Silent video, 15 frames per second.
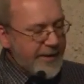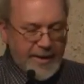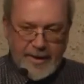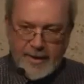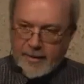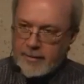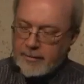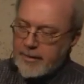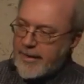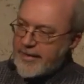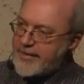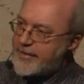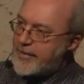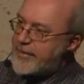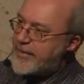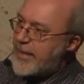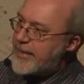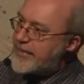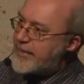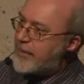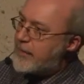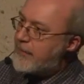king, his
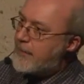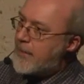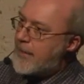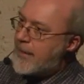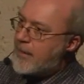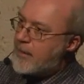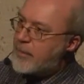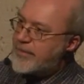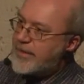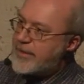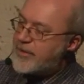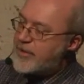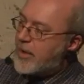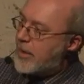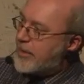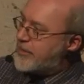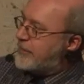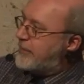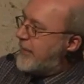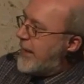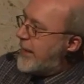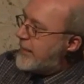successor, was in charge
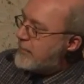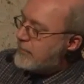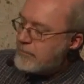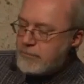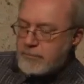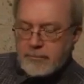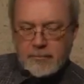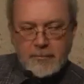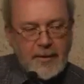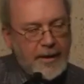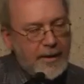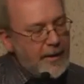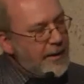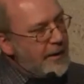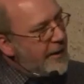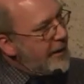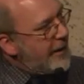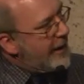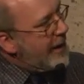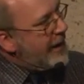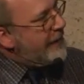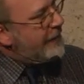of that.
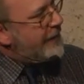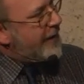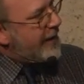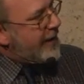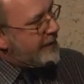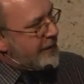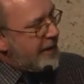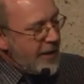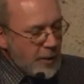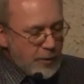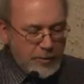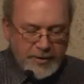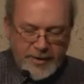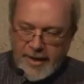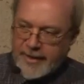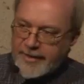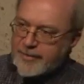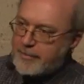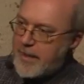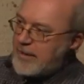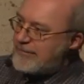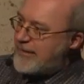If the old king's
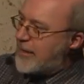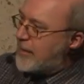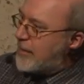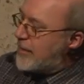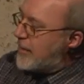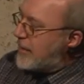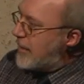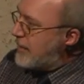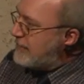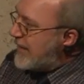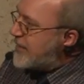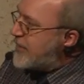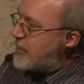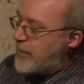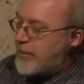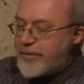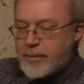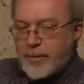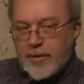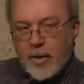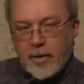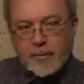burial rituals
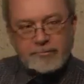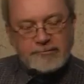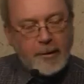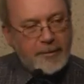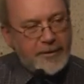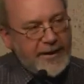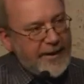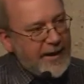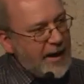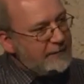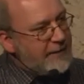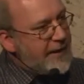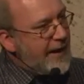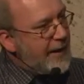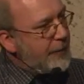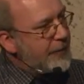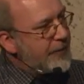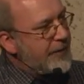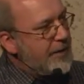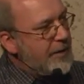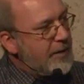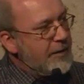were not properly carried
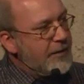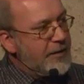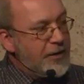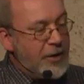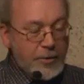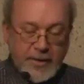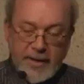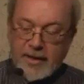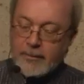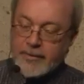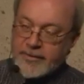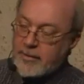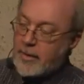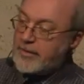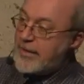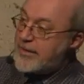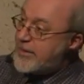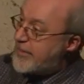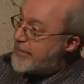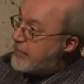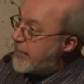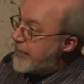out, the new king was not
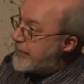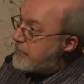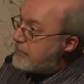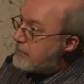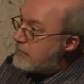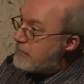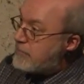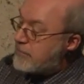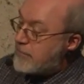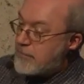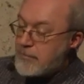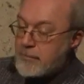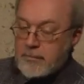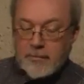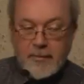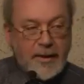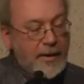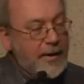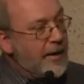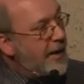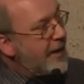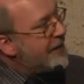legitimate.
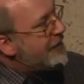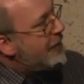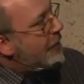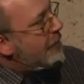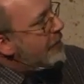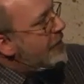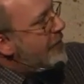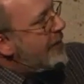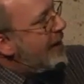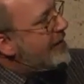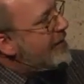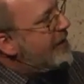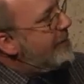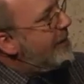And so you get an